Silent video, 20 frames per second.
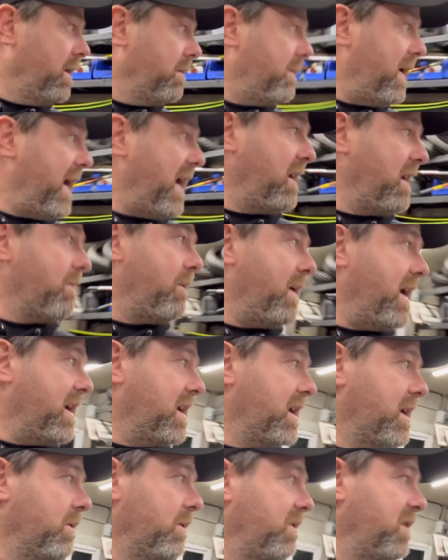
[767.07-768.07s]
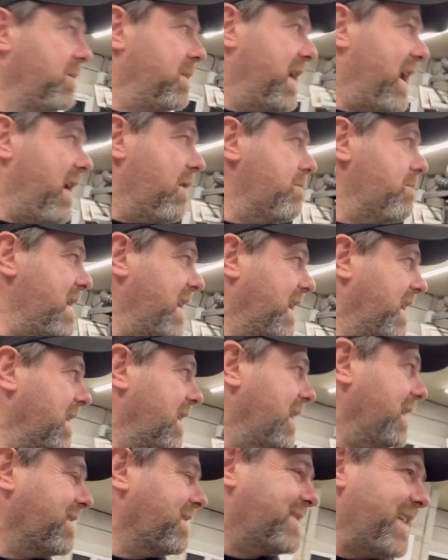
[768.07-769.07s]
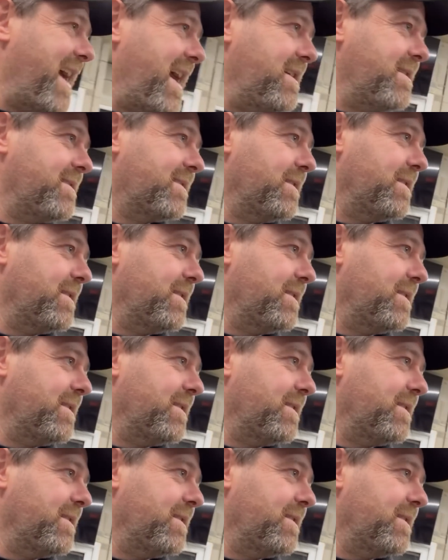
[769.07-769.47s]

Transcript: But anyway, we've been out making little dens